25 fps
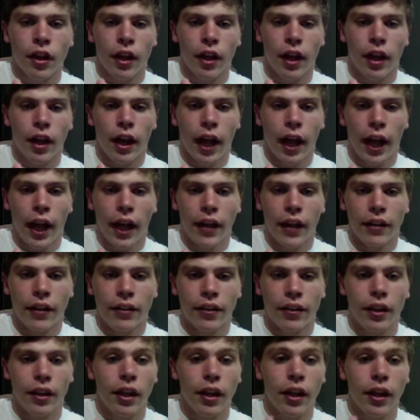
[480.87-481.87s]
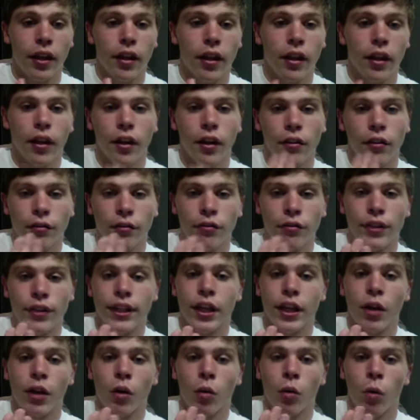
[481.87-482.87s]
and
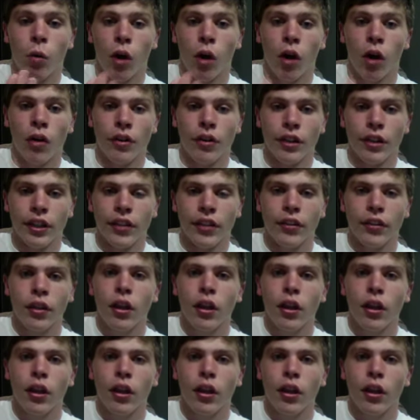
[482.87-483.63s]
video quality.